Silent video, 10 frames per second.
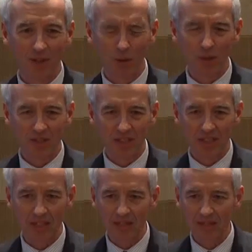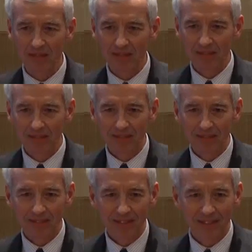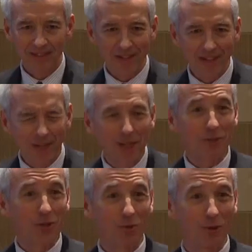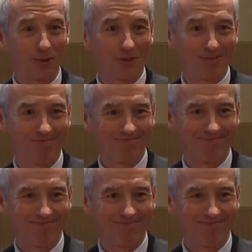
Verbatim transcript: coexist in the same individuals.